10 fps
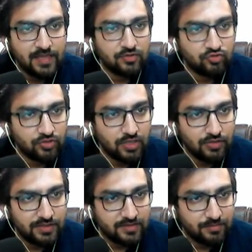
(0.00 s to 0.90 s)
So now
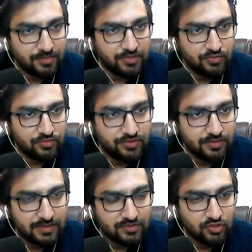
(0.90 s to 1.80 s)
let's substitute.
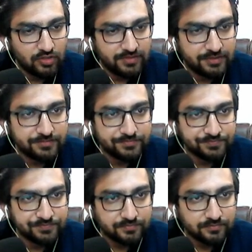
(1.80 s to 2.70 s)
Let's solve it.
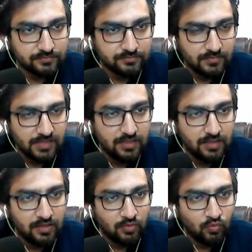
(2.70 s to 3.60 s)

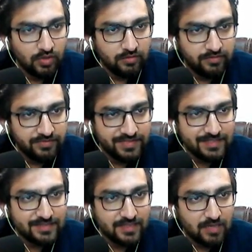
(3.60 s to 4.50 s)
150
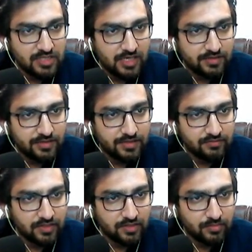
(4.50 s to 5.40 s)
times 100
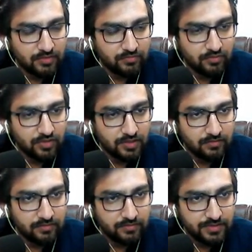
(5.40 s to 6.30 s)
divided by
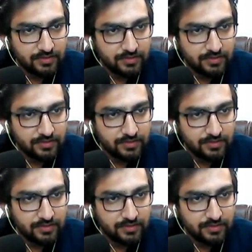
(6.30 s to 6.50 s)
450.